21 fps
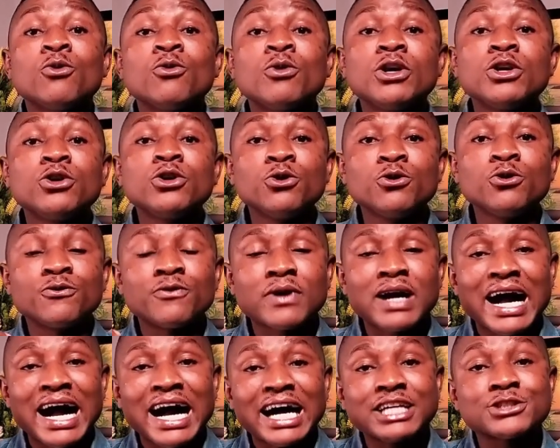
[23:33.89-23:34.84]
when you've
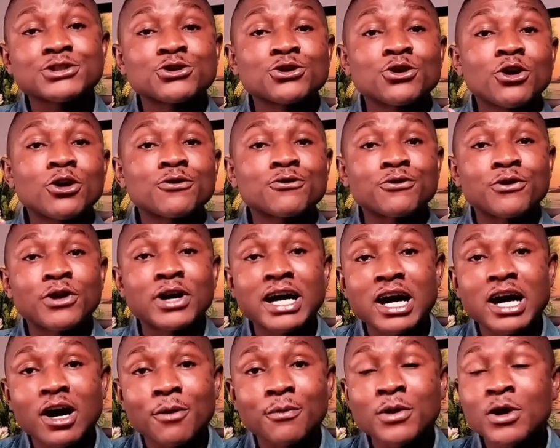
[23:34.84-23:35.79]
asked God for
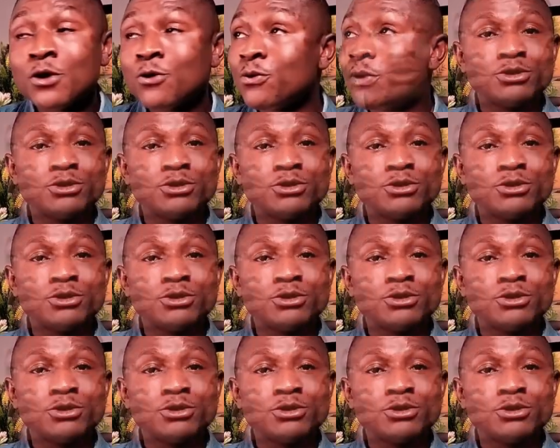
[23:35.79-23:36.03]
help.